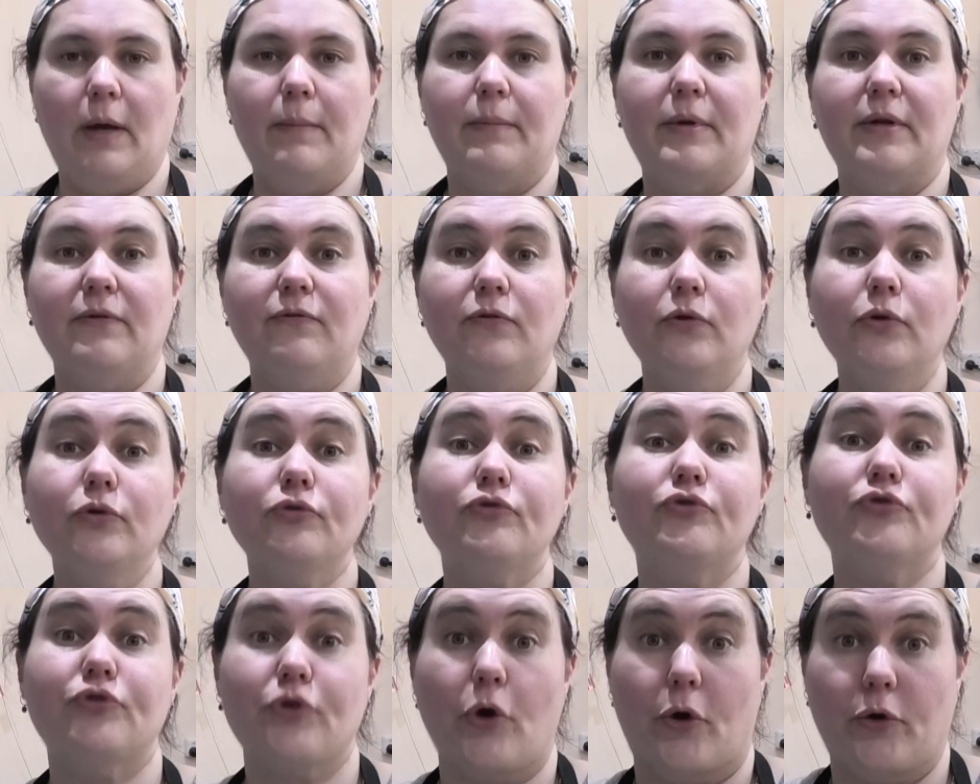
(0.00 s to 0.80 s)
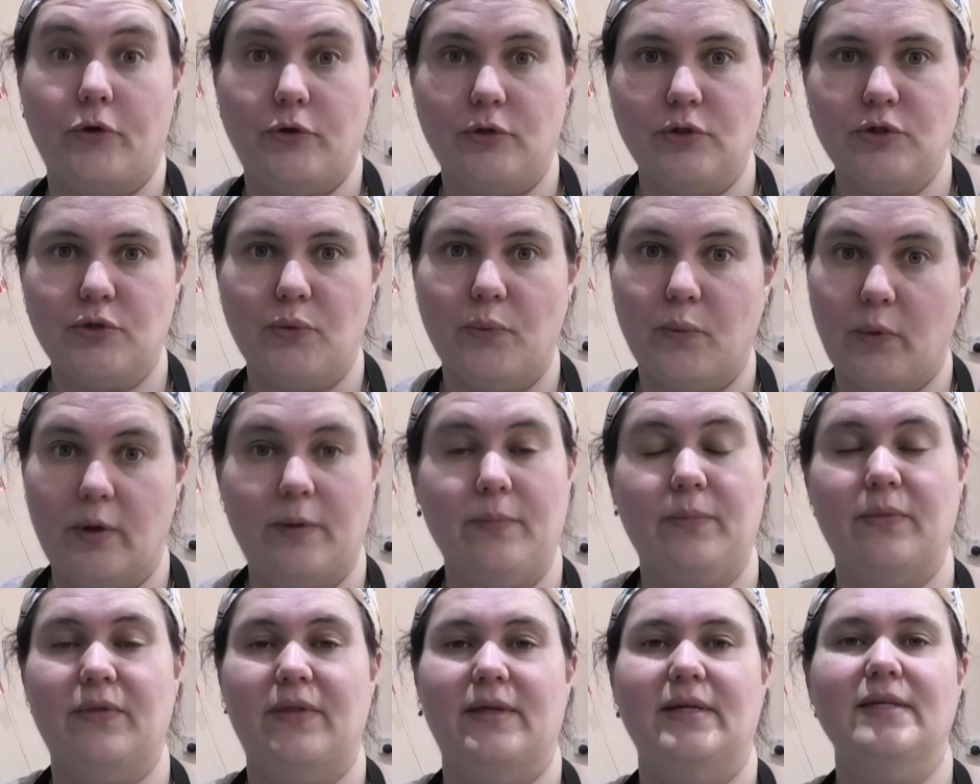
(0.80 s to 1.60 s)
But if you don't
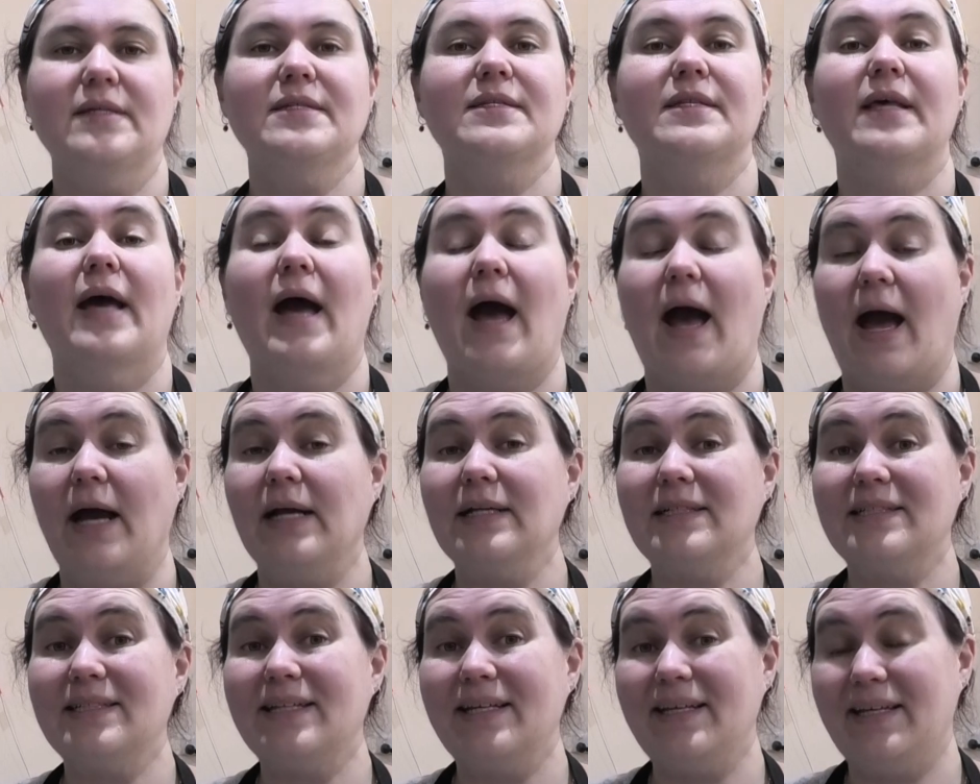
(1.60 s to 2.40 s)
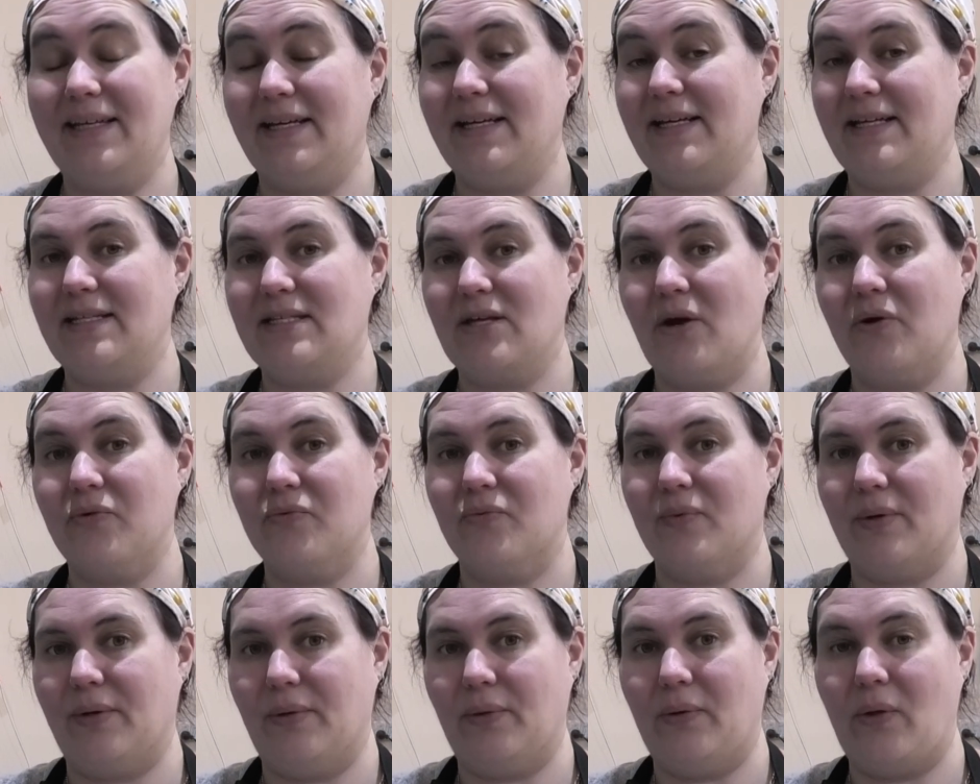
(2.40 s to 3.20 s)
whip this, there actually is a
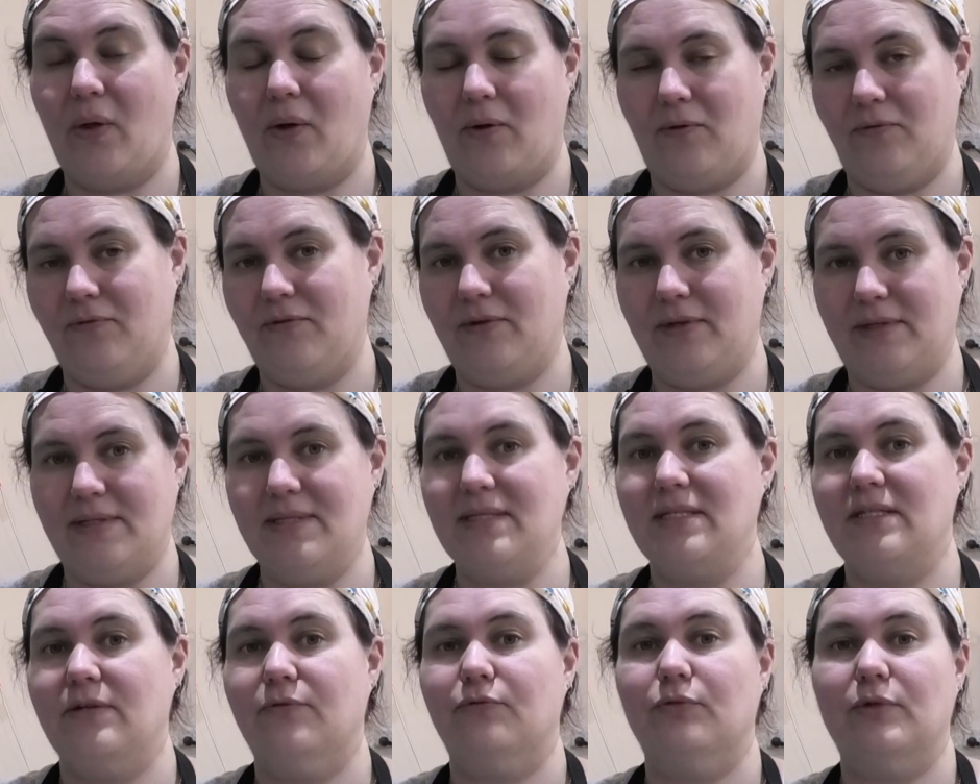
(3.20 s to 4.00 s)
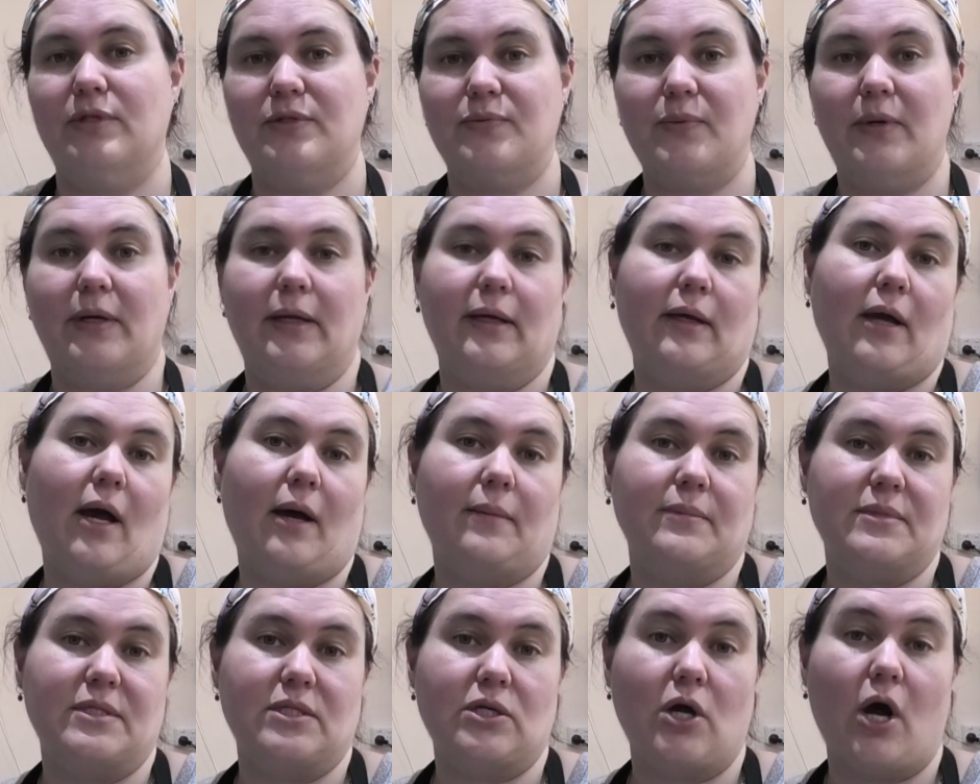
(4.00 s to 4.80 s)
real obvious difference when it
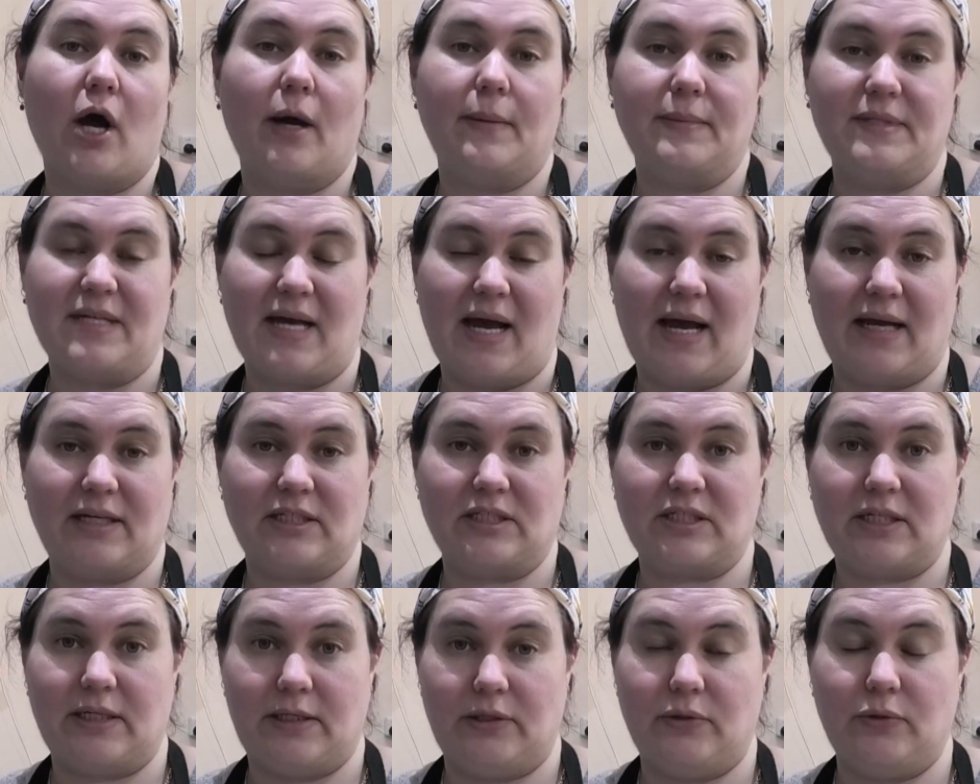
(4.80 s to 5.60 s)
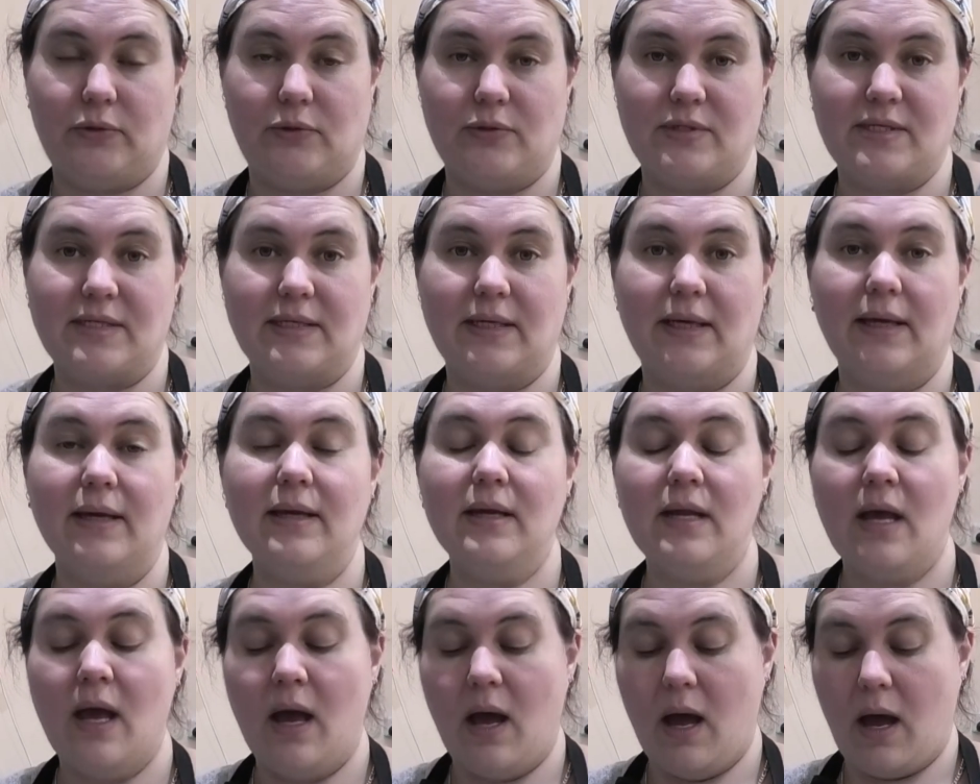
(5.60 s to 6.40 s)
comes time to actually using
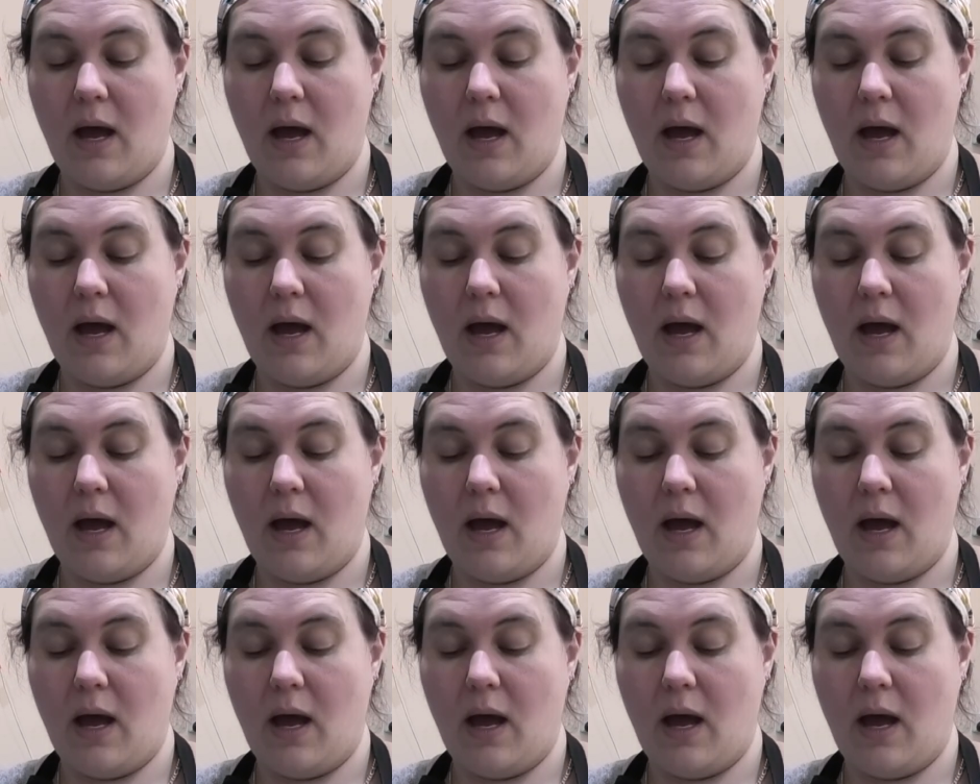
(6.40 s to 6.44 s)
it.